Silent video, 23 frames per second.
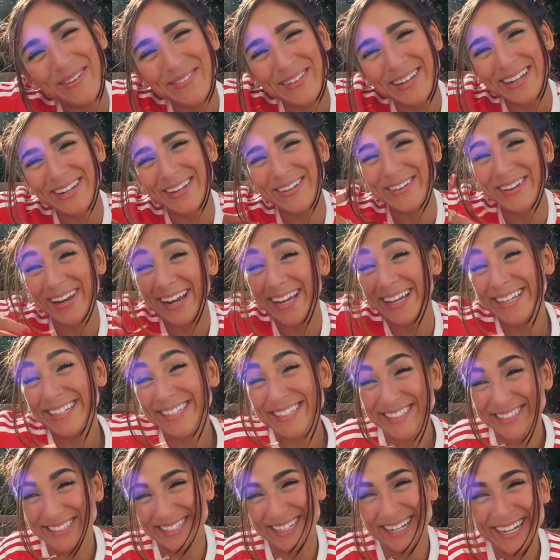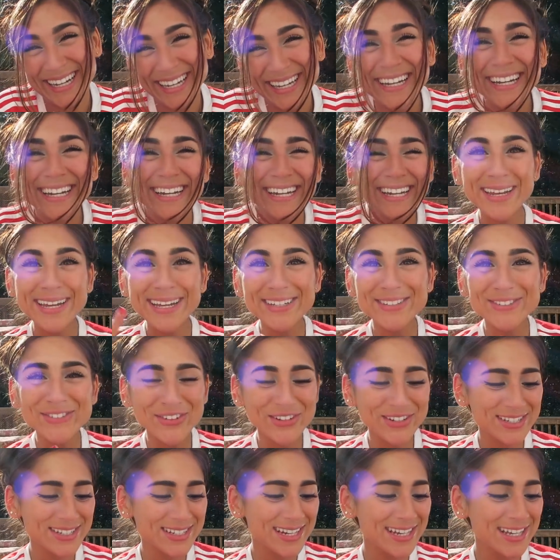want me to do it, I can try it. Next
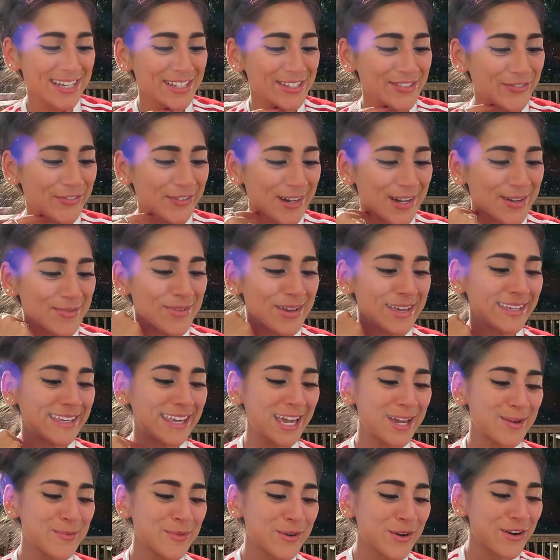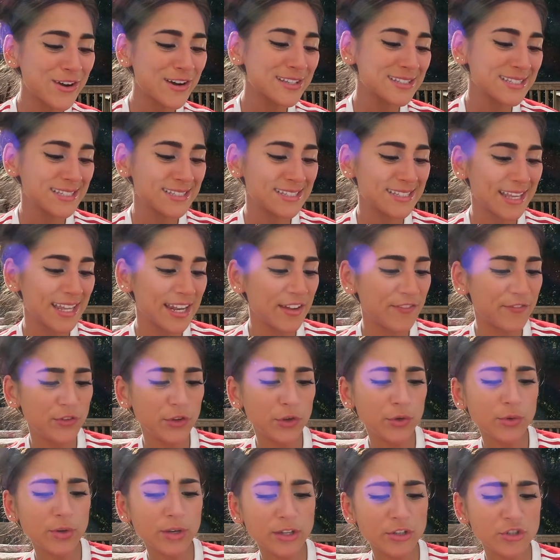question is from Gamer Aussie said, if
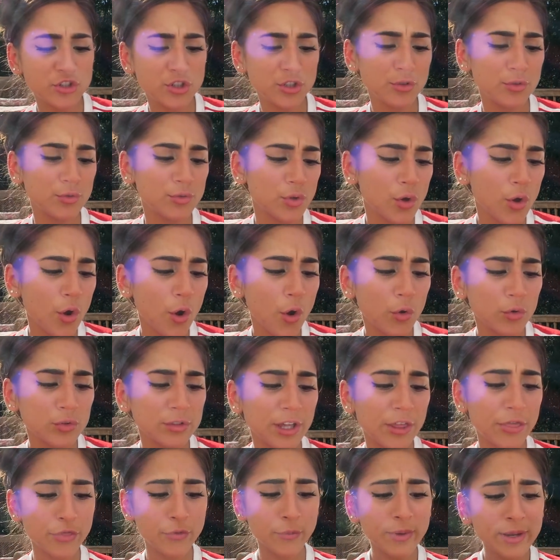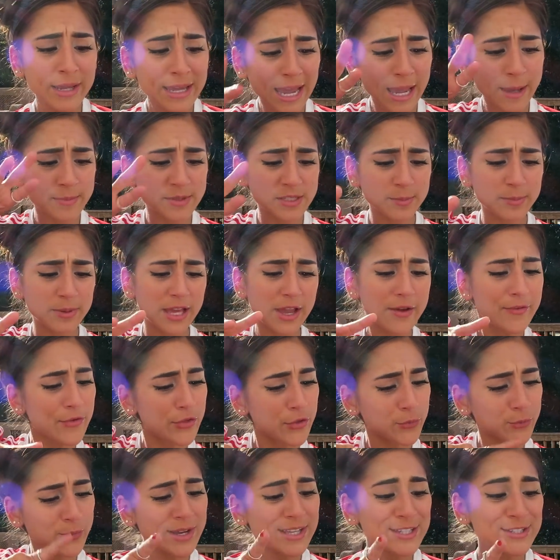you could choose only three games to play for
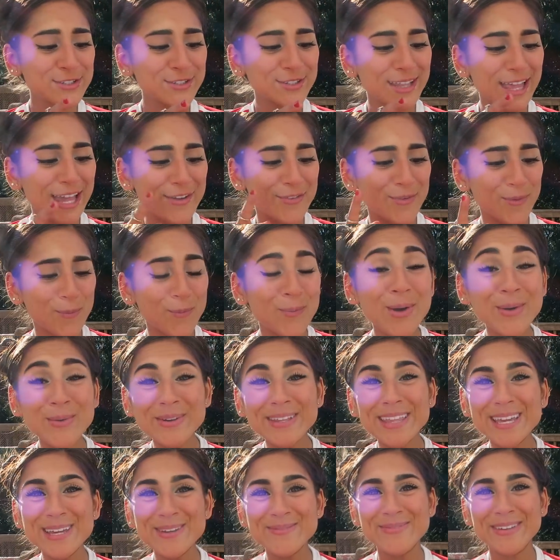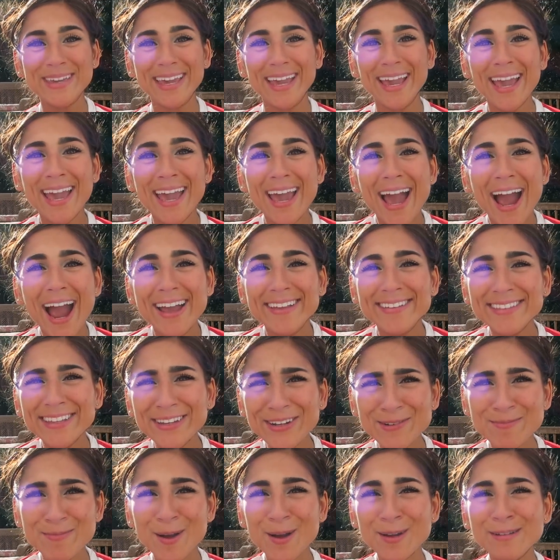the rest of your life, what would they be? I think they
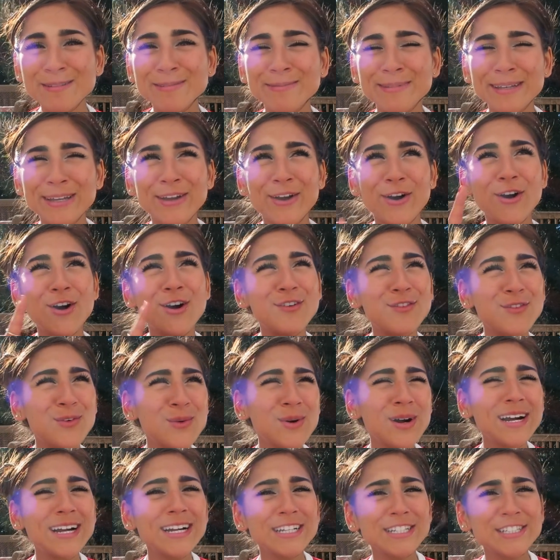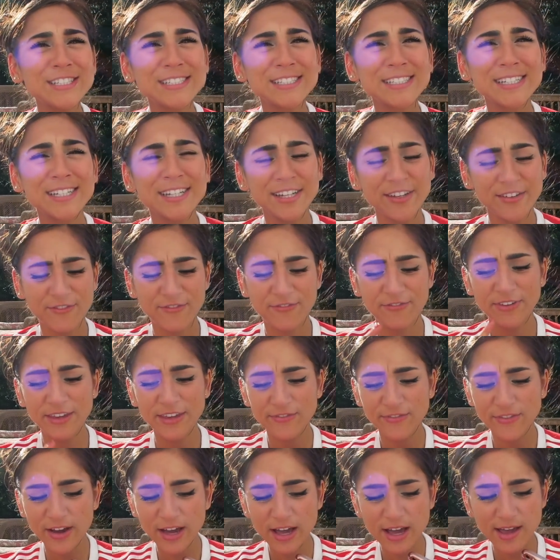would probably be Overwatch,
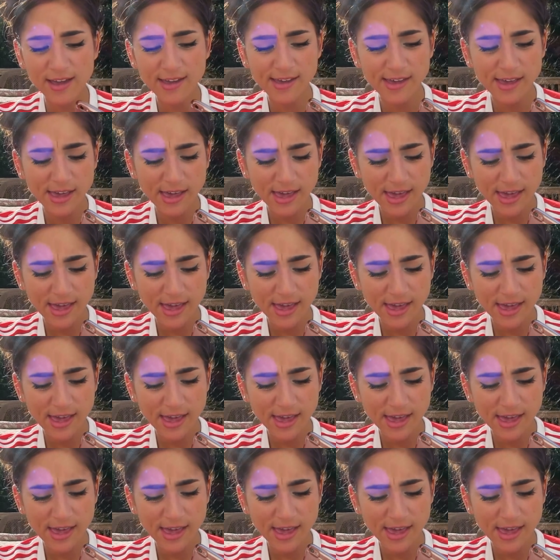FIFA,